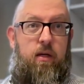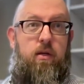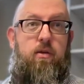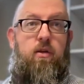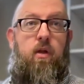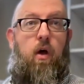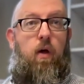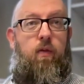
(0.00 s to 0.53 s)
So
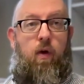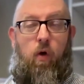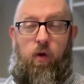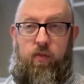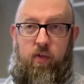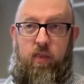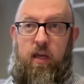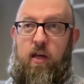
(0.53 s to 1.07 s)
the
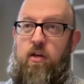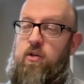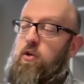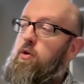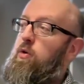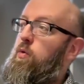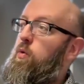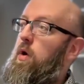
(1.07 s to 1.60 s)
only thing they could
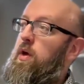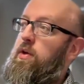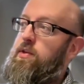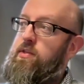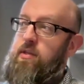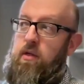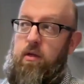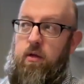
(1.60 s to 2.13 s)
do
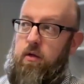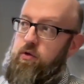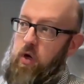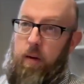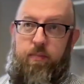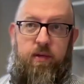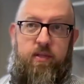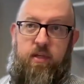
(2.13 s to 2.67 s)
was
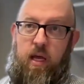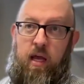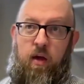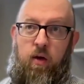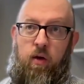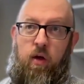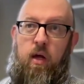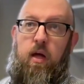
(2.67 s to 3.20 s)
drop the
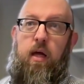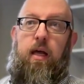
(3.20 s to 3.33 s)
sail